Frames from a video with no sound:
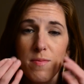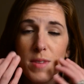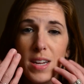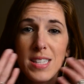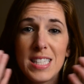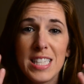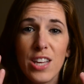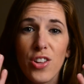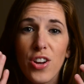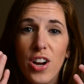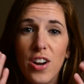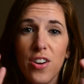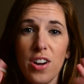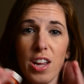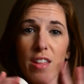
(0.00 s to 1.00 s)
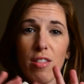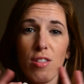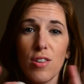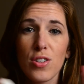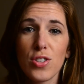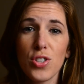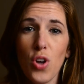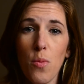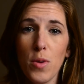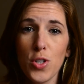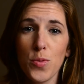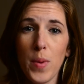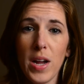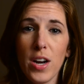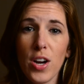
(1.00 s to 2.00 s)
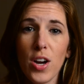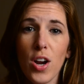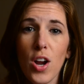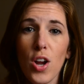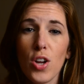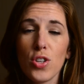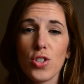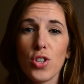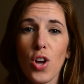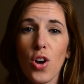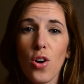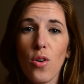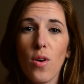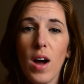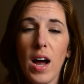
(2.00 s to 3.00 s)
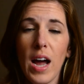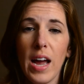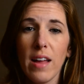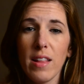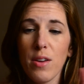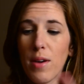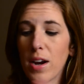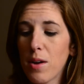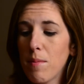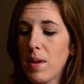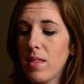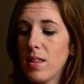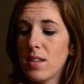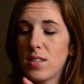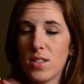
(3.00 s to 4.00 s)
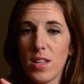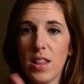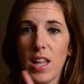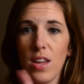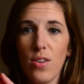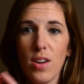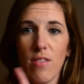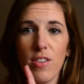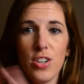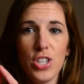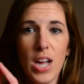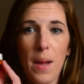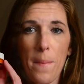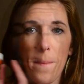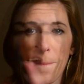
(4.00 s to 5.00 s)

concealer underneath looks so much better, so highly recommend this and that you give it a shot.